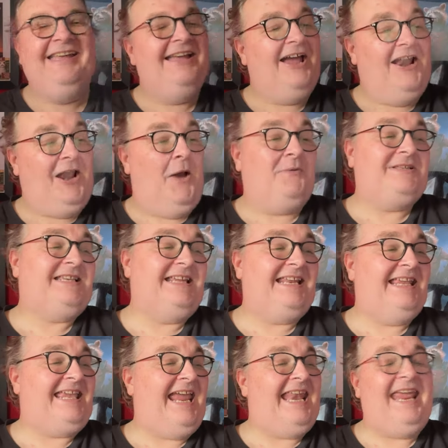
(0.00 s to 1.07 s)
And I was going to
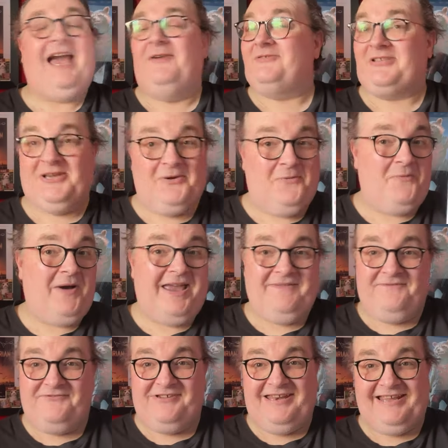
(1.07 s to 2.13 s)
get it. I was going to wait
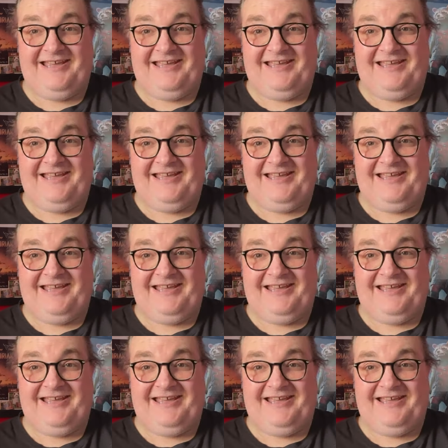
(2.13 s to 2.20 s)
for it to